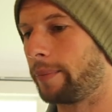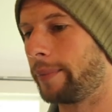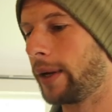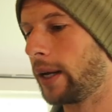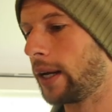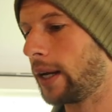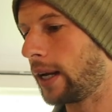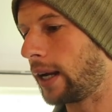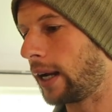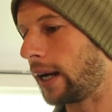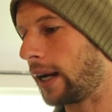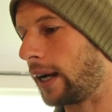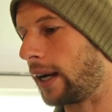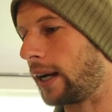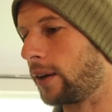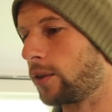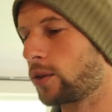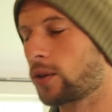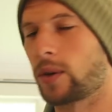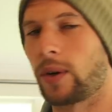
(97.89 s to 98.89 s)

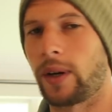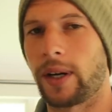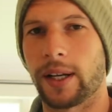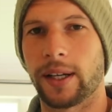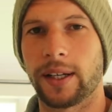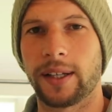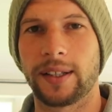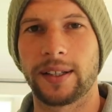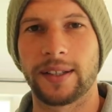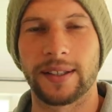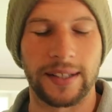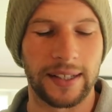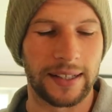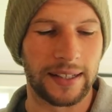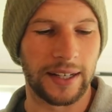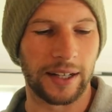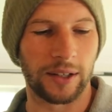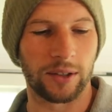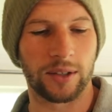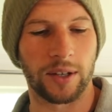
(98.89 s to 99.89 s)
it was quite a
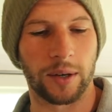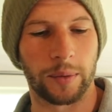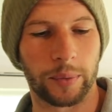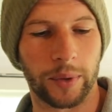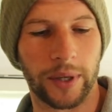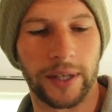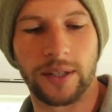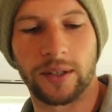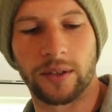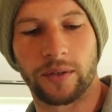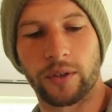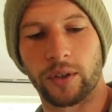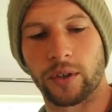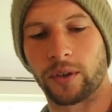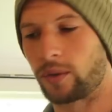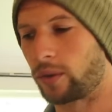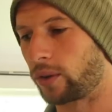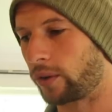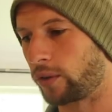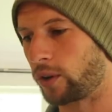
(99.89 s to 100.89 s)
detailed, comprehensive
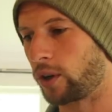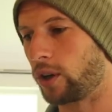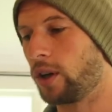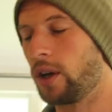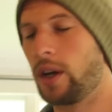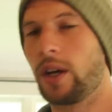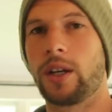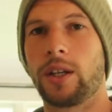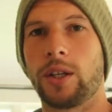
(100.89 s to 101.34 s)
review.